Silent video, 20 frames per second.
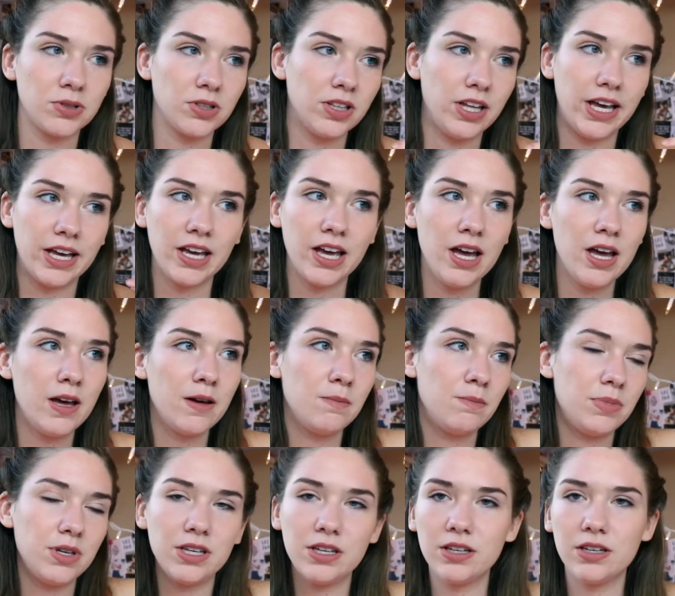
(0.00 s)
or like
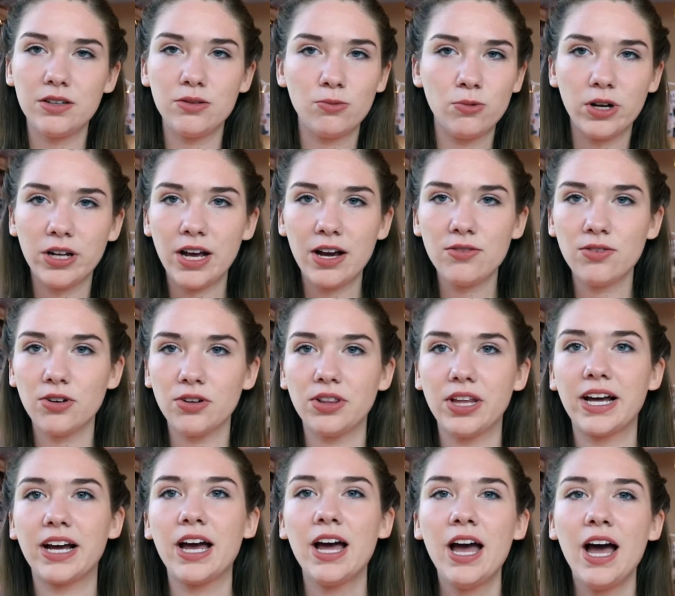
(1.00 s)
be whatever.
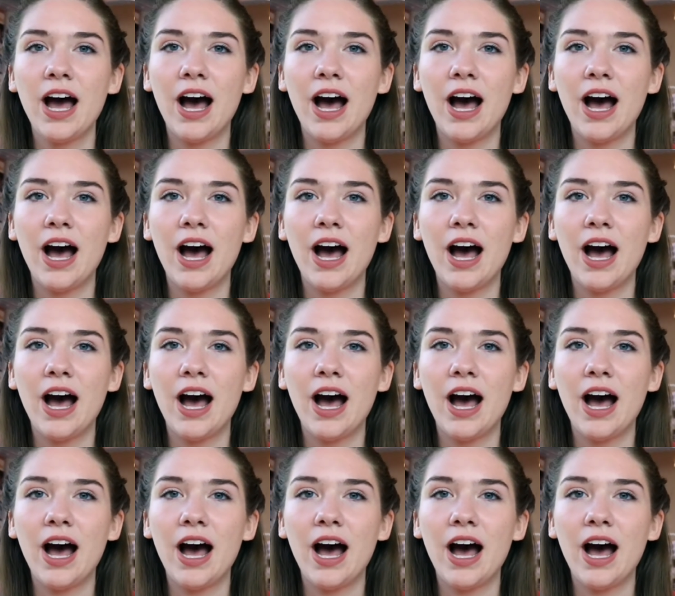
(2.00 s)
Like,